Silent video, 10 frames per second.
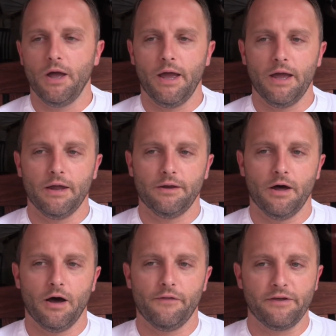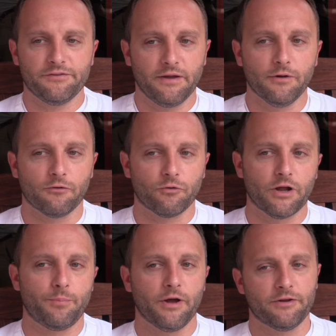And they seem to have
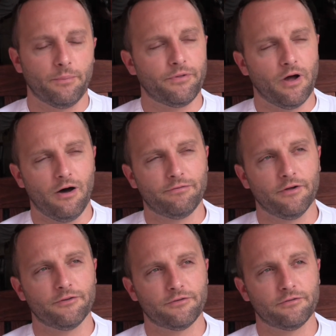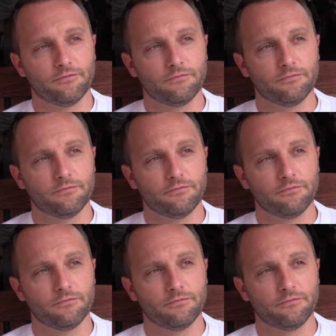really picked up the offense